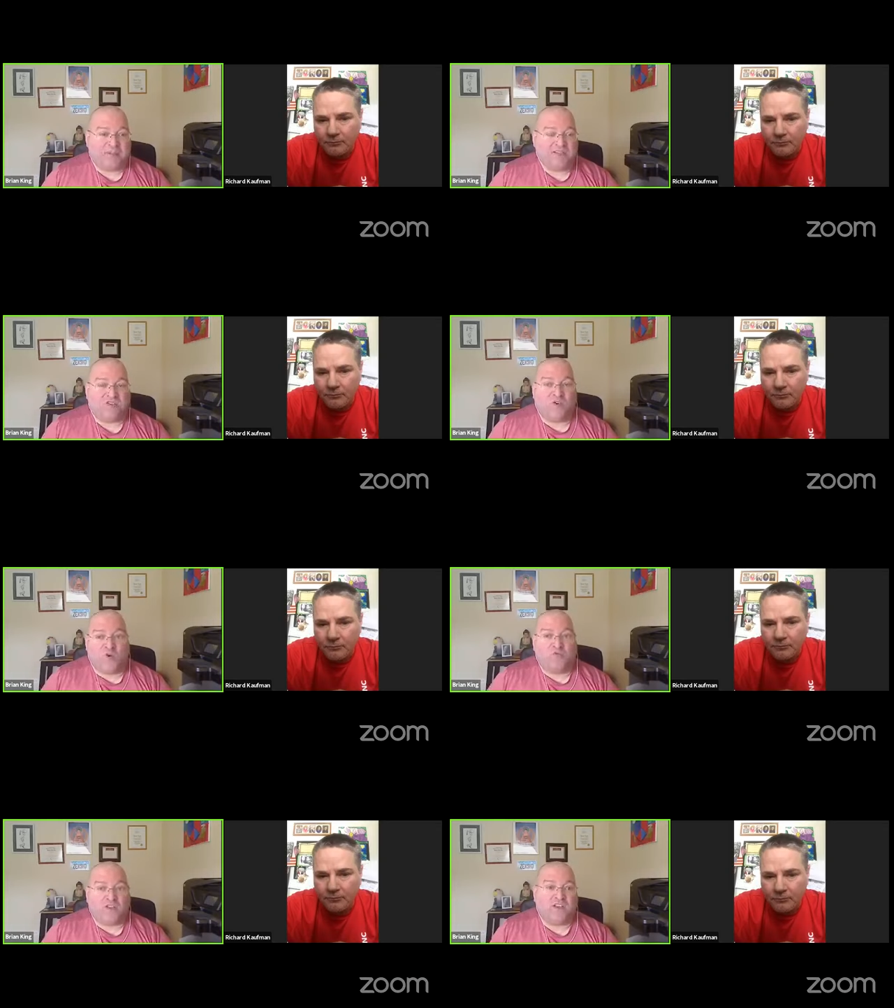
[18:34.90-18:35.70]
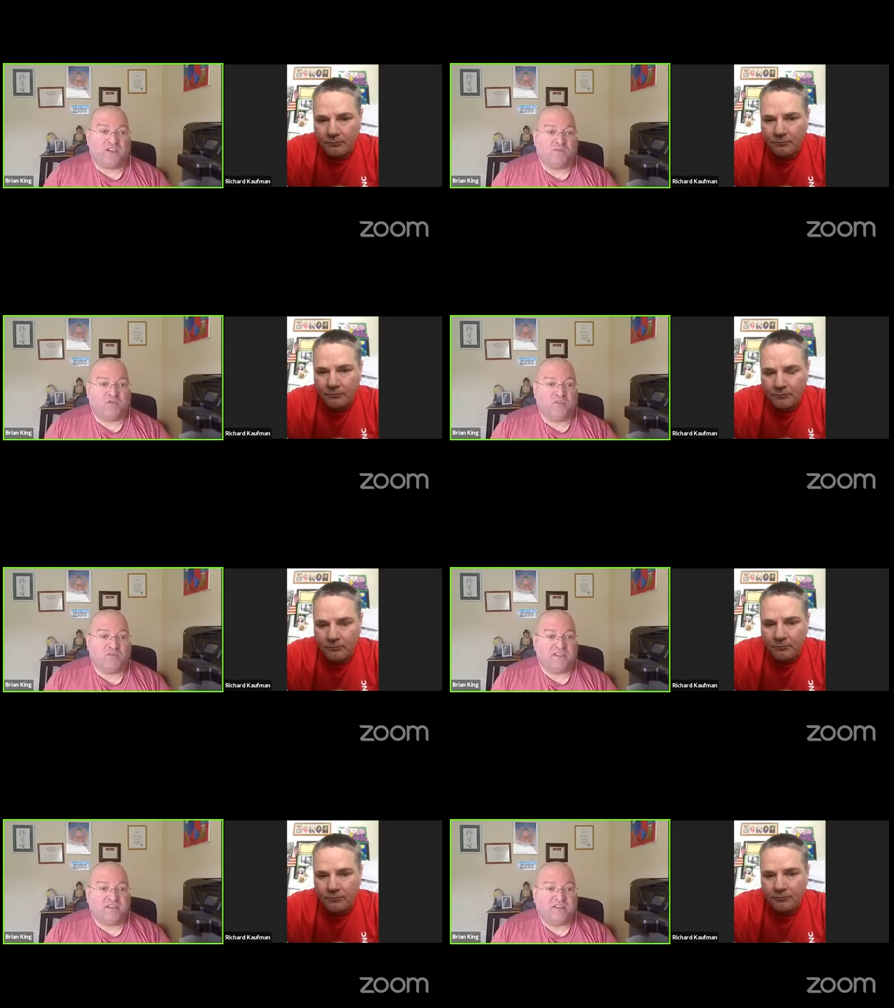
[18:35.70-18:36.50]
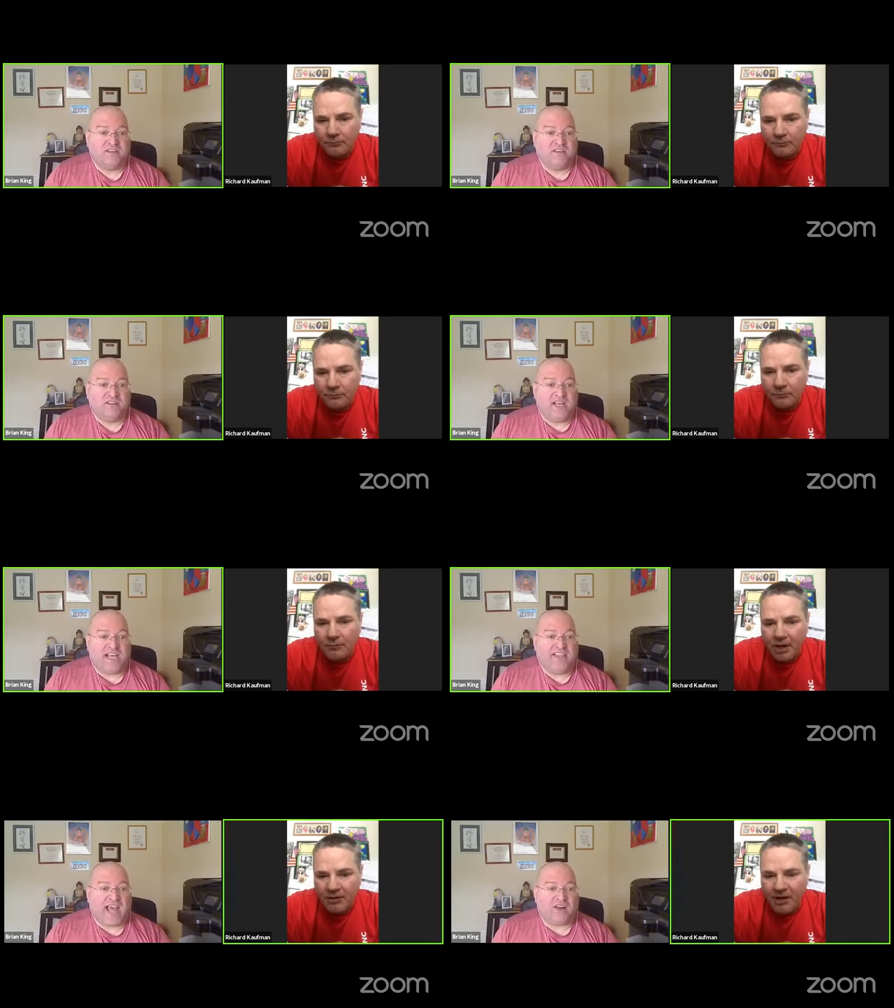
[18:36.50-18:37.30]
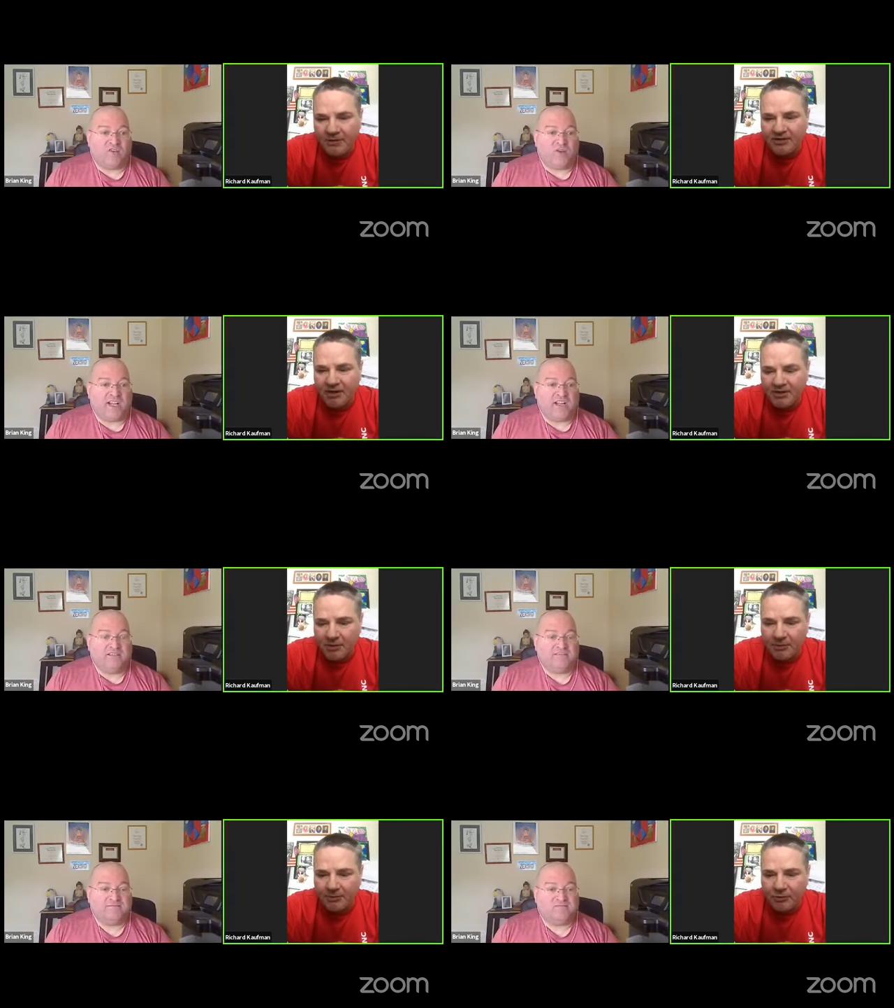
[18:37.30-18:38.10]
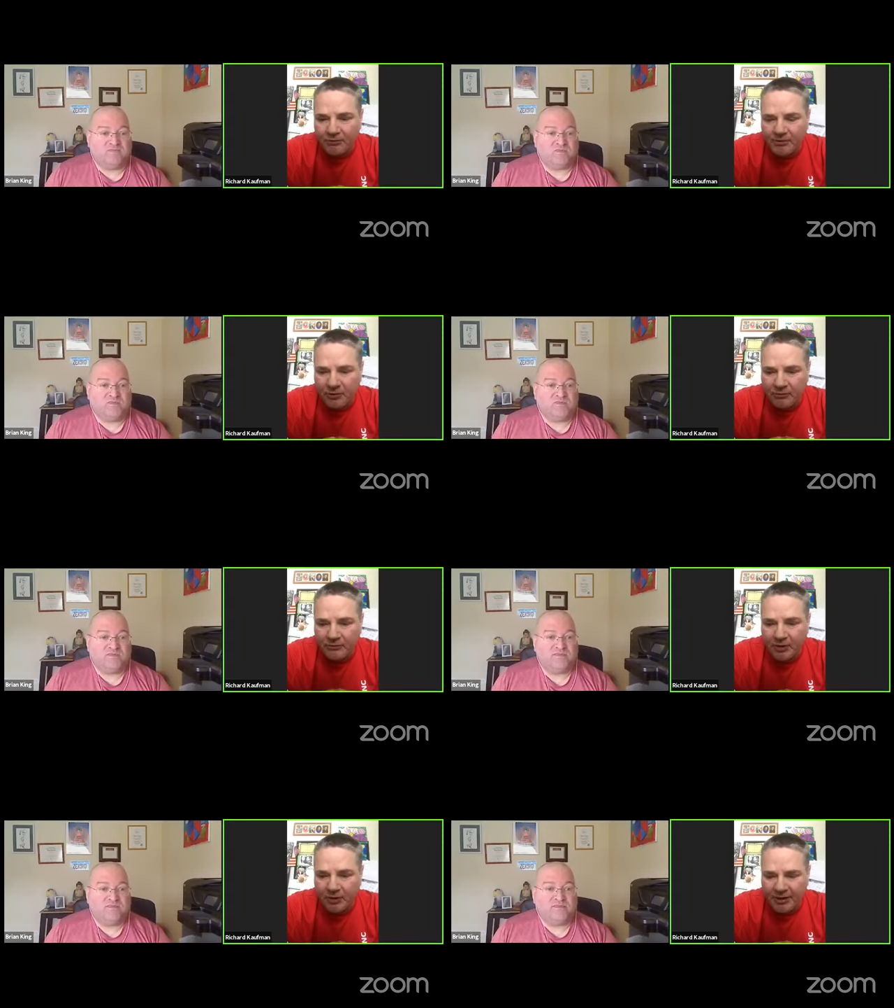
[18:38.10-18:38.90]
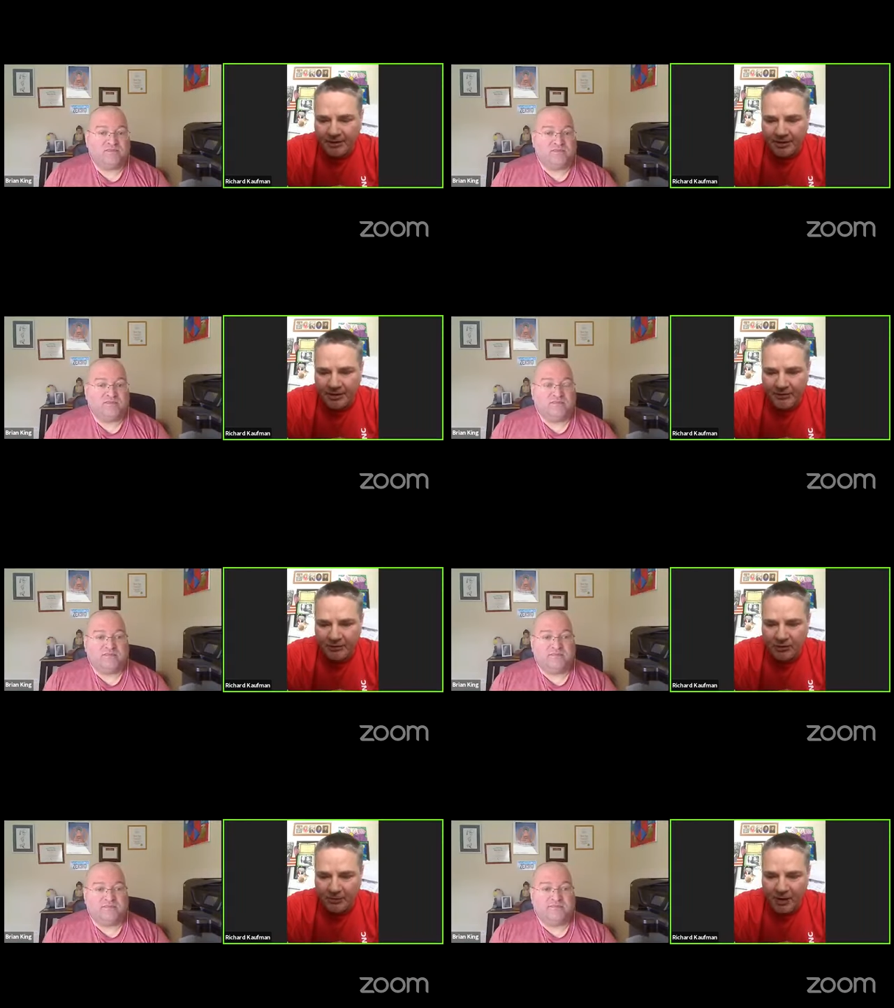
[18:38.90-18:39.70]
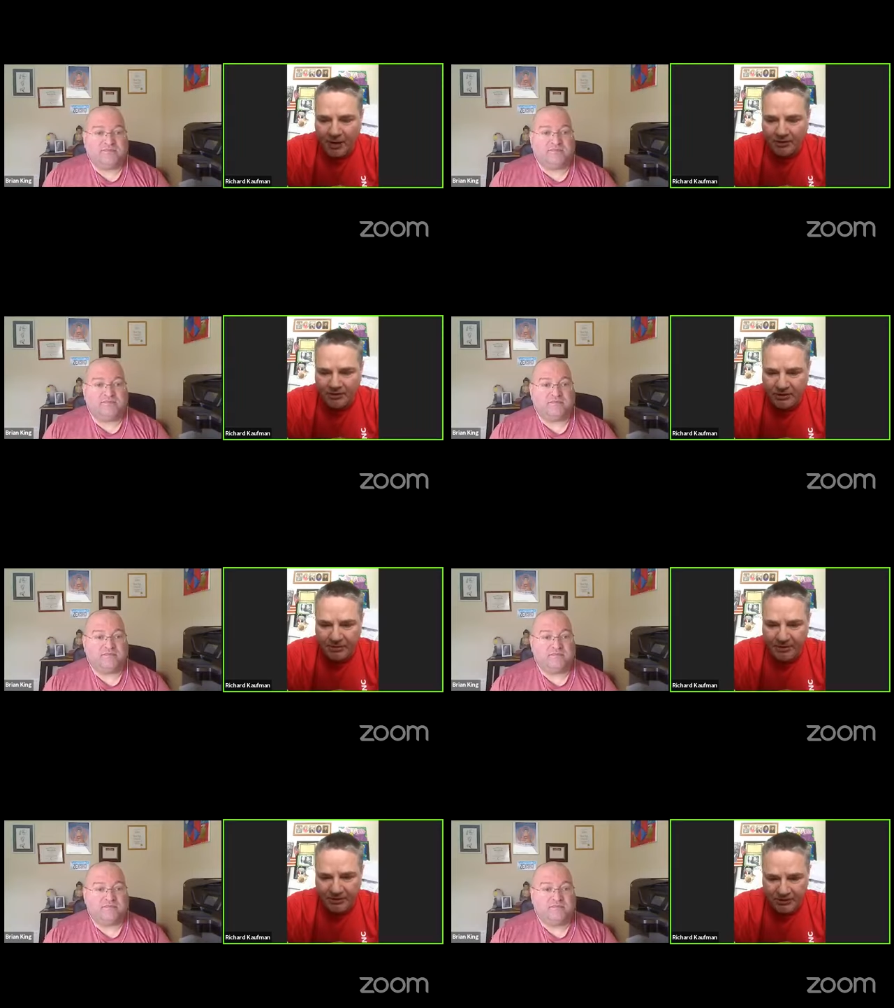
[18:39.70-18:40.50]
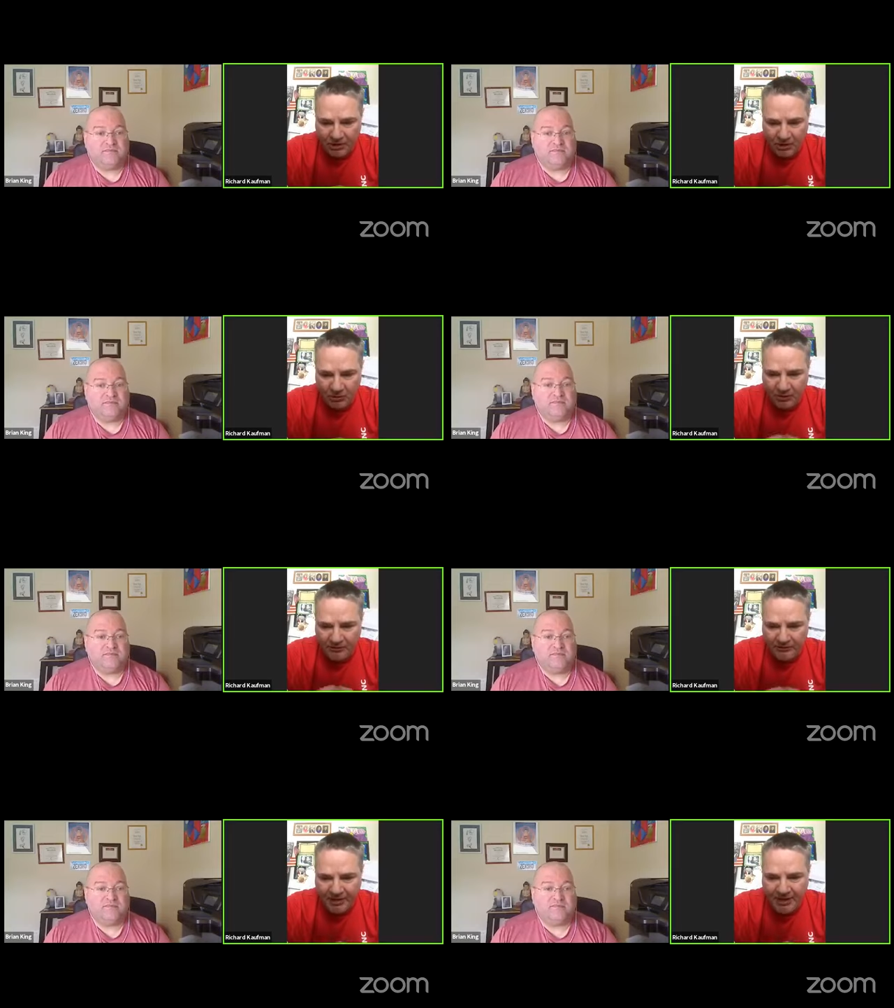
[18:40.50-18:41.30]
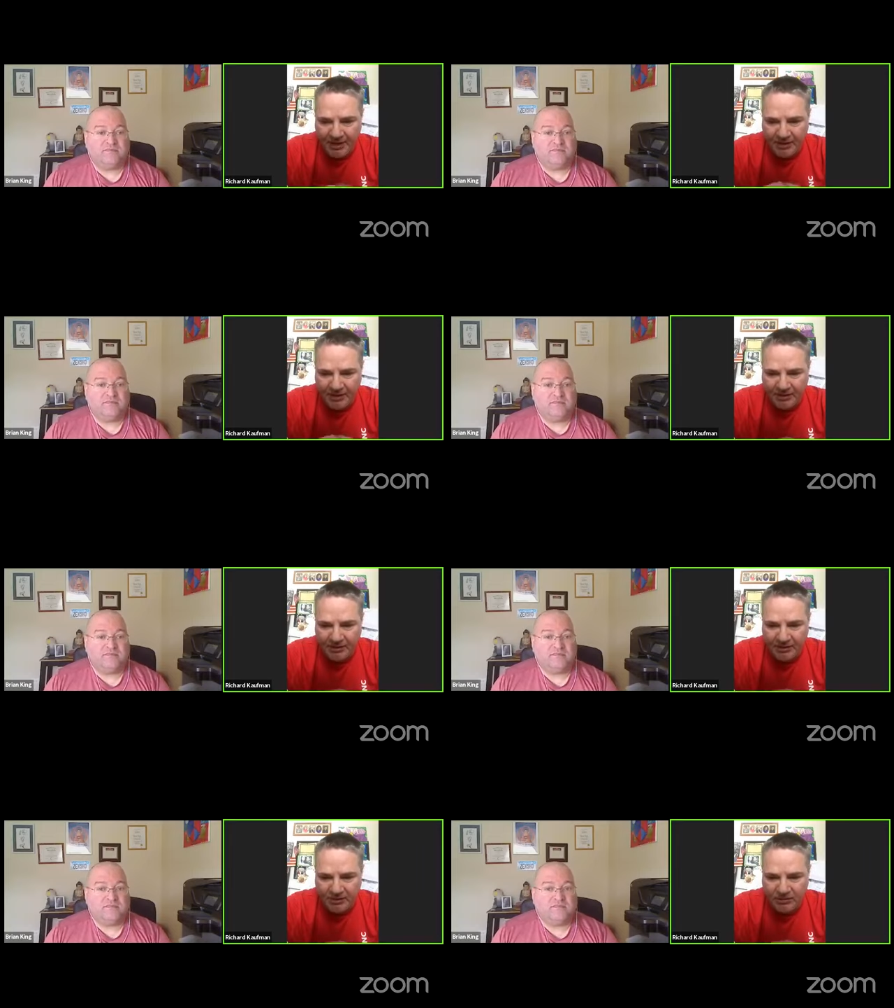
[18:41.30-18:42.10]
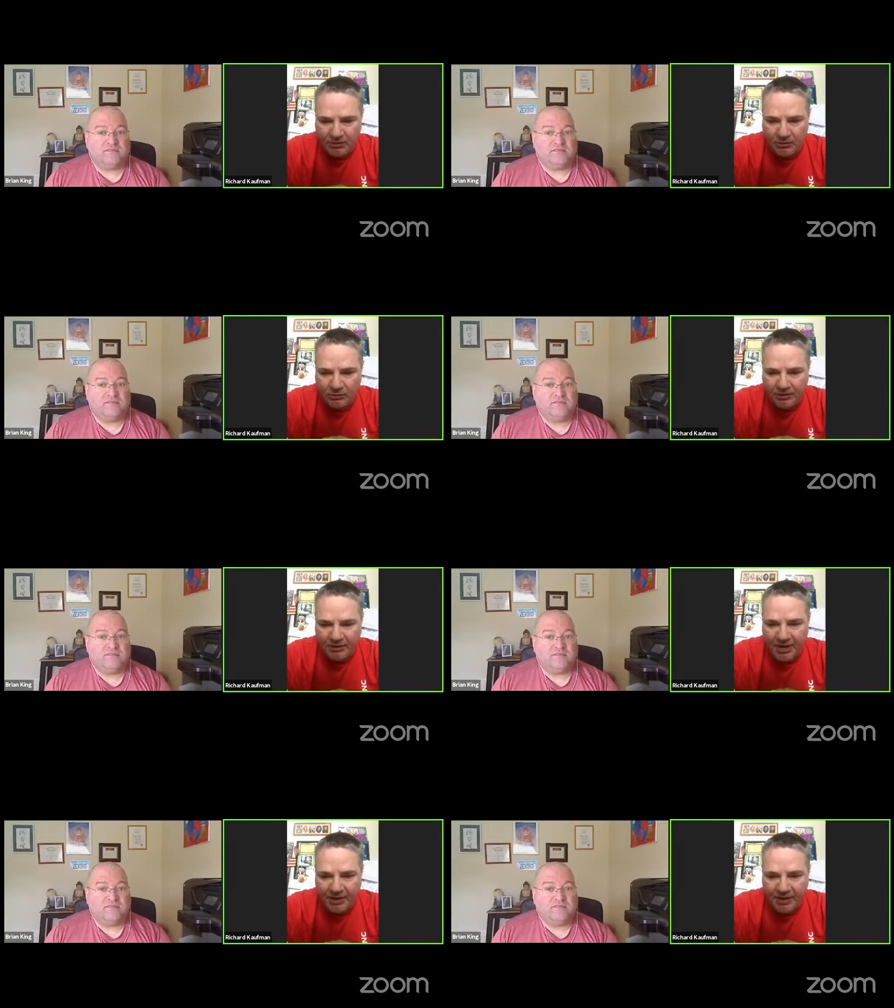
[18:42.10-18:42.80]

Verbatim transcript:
Speaker 1: So hopefully there's improvements.
Speaker 2: Yeah, I, I've seen some improvements so far. Like they have a new policy in place where if they can't get in to see you within ninety